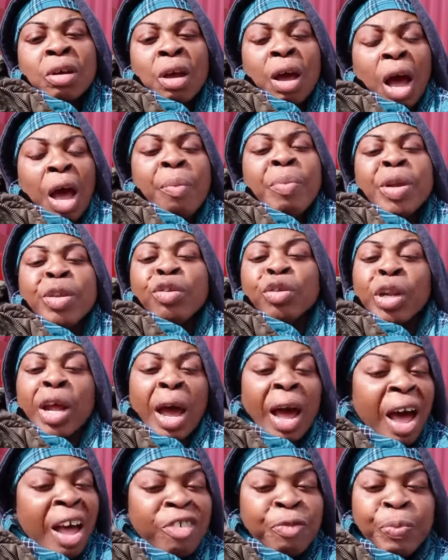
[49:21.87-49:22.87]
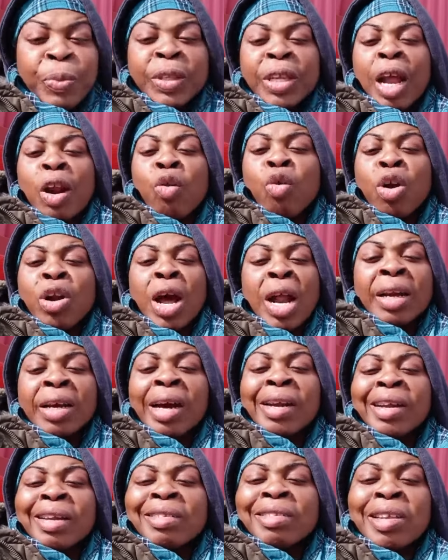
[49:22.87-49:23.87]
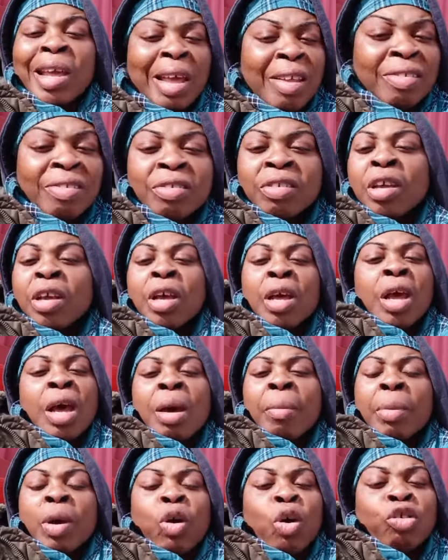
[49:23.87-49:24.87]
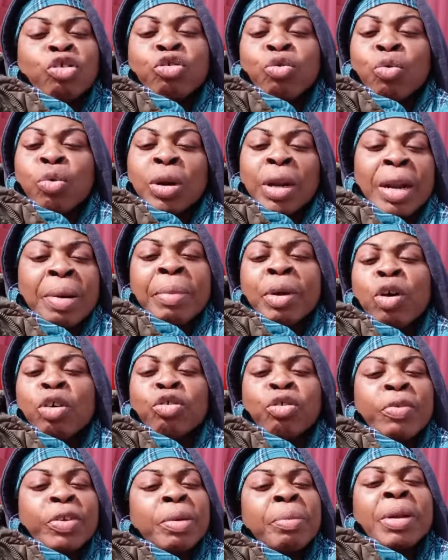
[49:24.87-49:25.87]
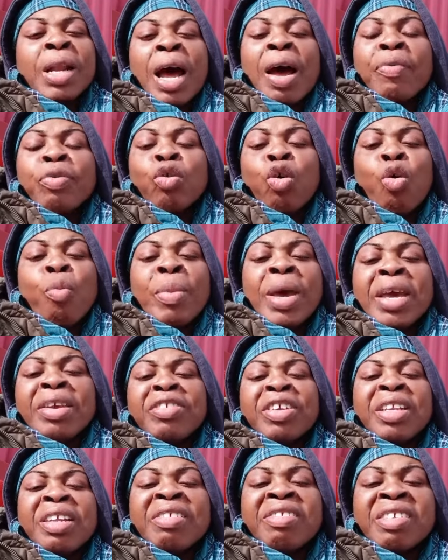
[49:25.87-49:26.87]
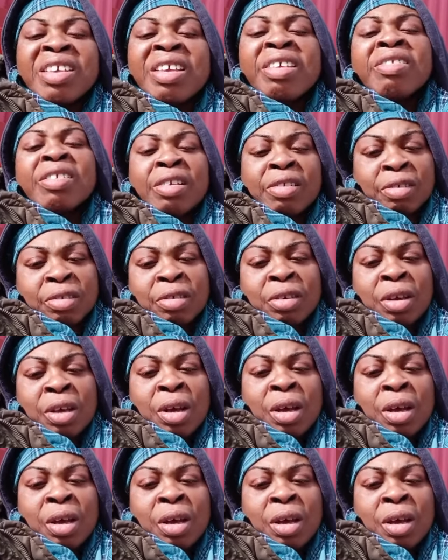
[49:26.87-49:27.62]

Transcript: I've been to the hospital, run all kind of tests. I go to clinic, I go to everything. I have no major diseases.